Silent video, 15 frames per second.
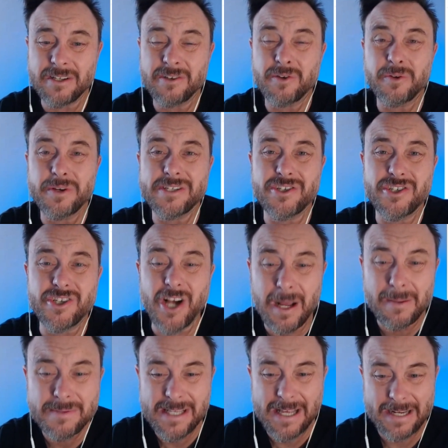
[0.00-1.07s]
increased
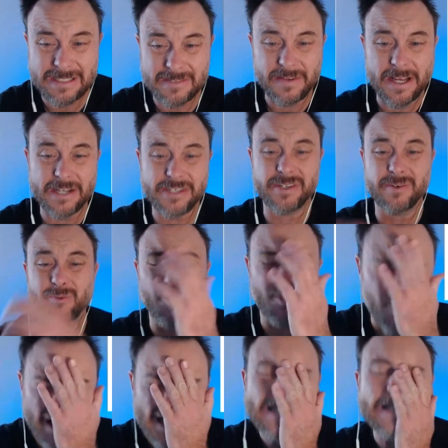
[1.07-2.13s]
job satisfaction.
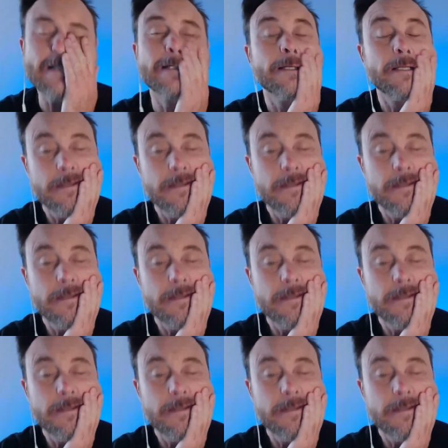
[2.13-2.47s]
What?